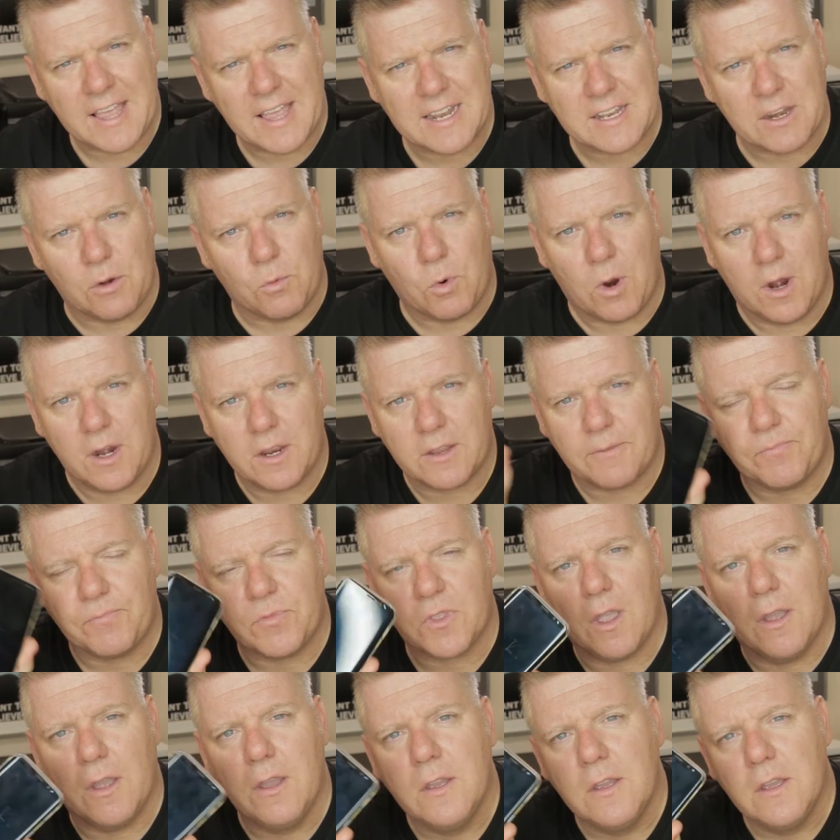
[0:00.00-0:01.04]
that didn't work.
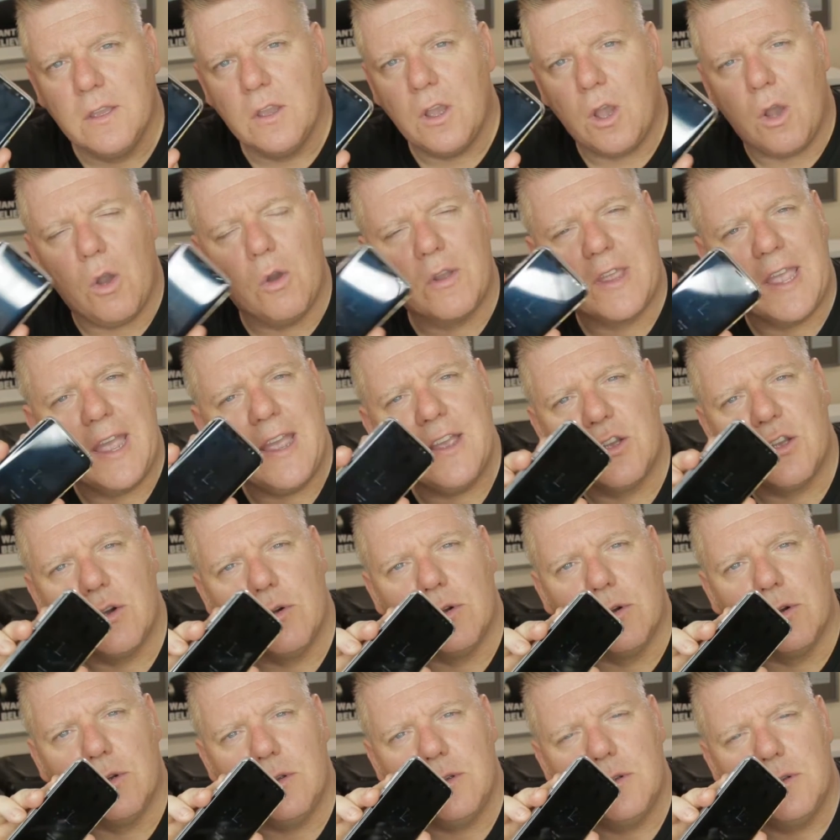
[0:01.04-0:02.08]
Okay,
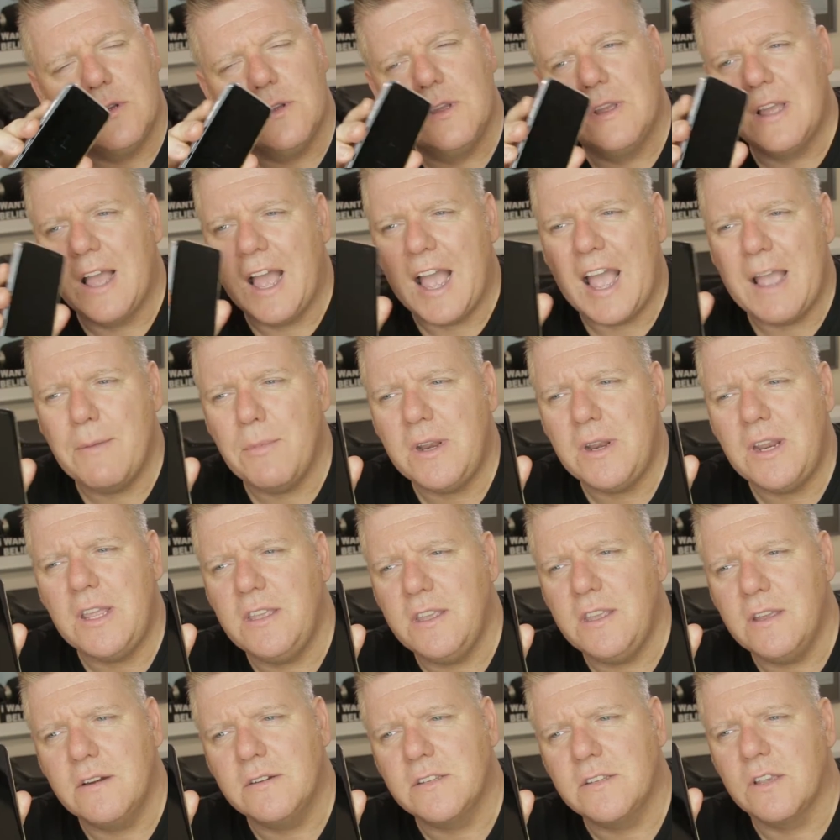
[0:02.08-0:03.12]
Google, how many
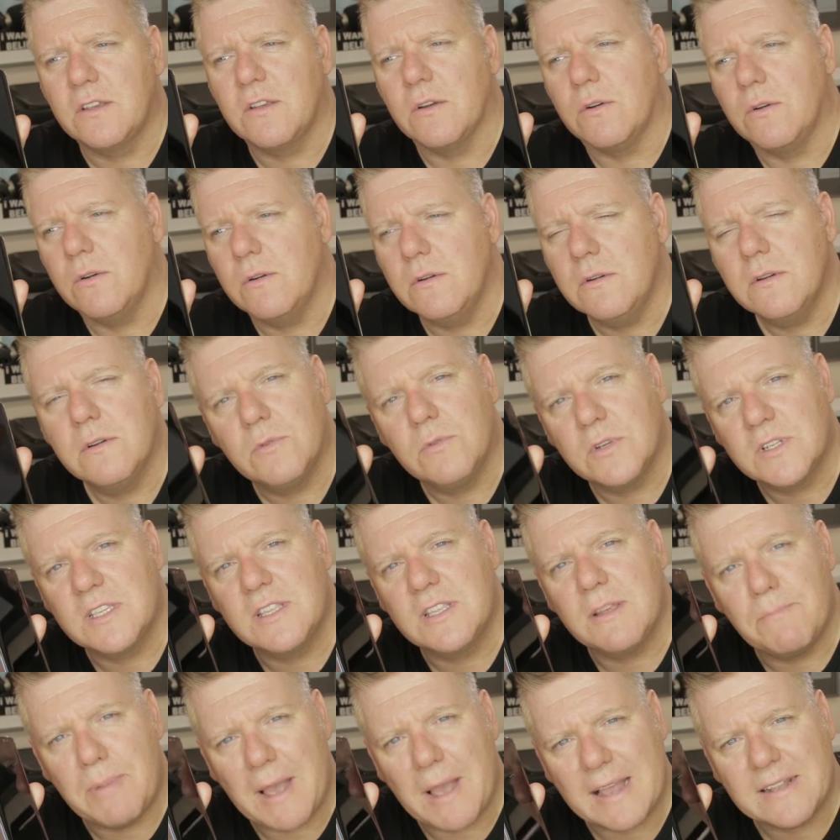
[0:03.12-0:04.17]
years ago was
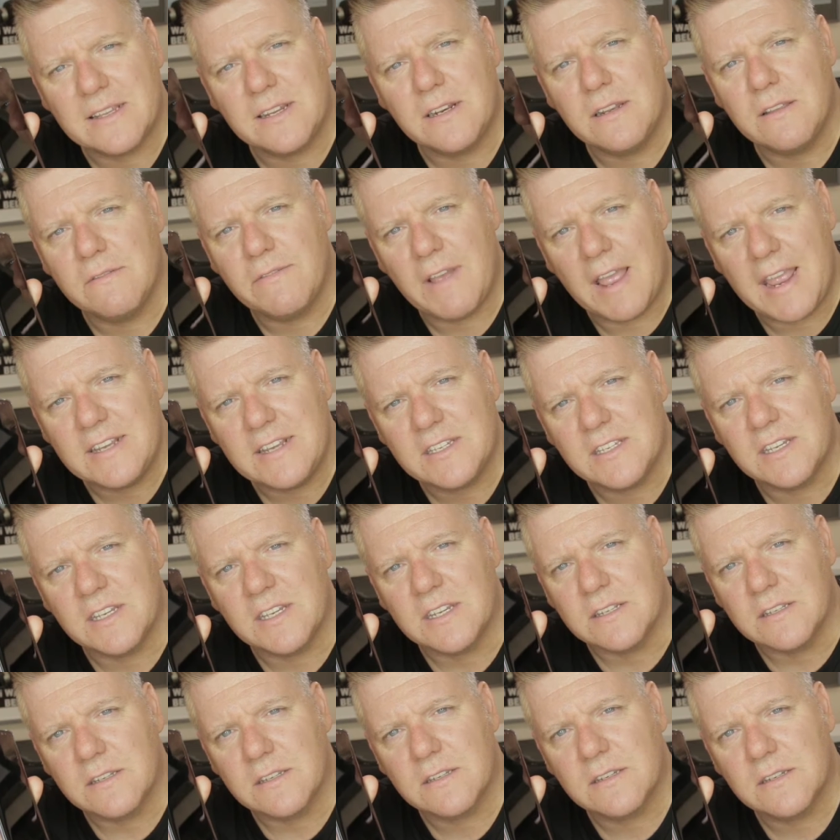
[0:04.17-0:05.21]
the Battle of
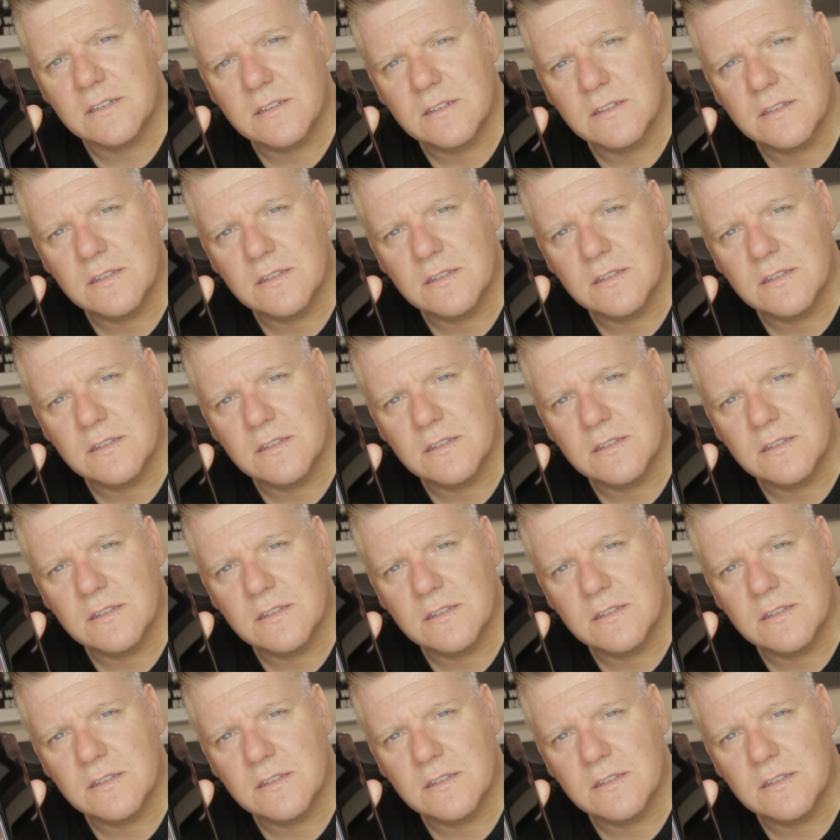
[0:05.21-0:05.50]
Hastings?